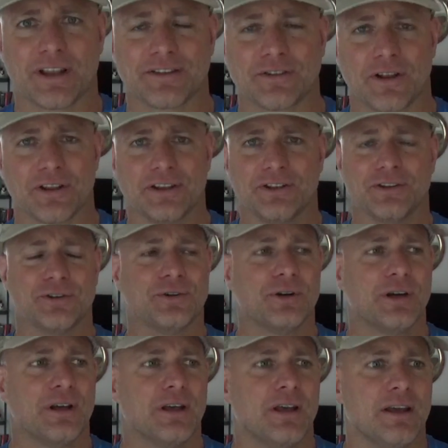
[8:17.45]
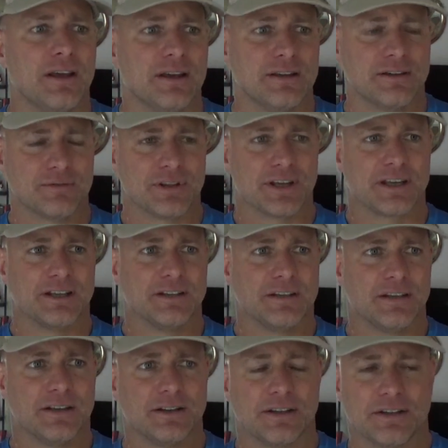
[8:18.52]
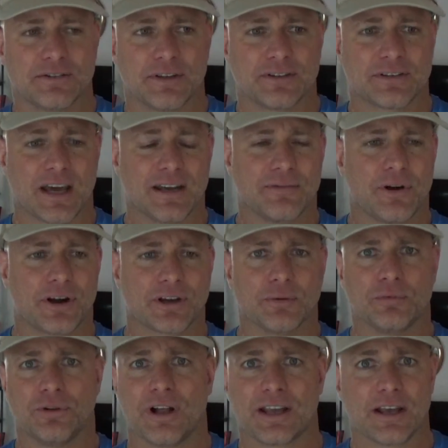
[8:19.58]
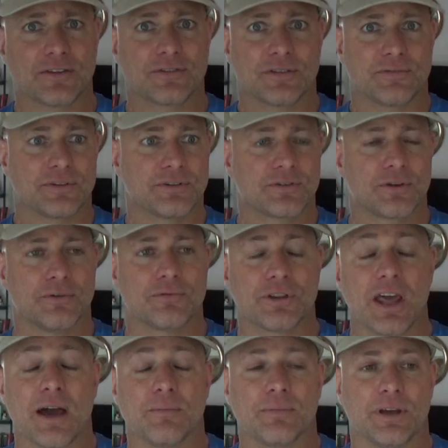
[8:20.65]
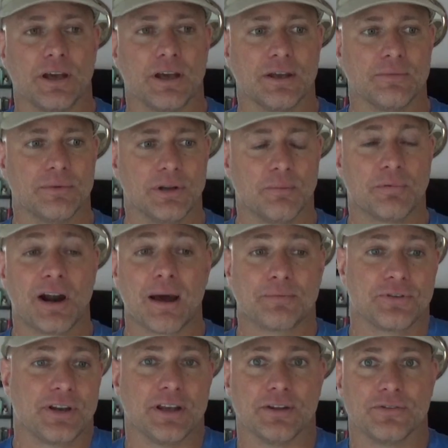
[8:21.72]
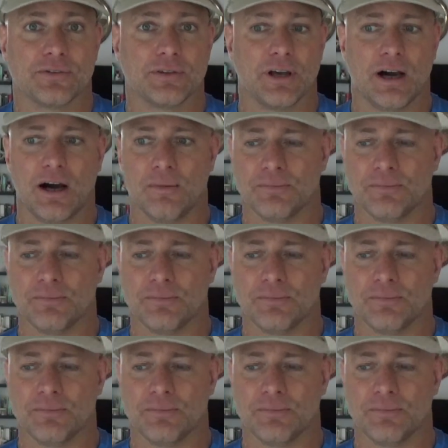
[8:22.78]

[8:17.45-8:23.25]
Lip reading: That's all they do. And everything, and you know, it's kind of arguable, I guess, if it's good for them, and you know, perhaps it is,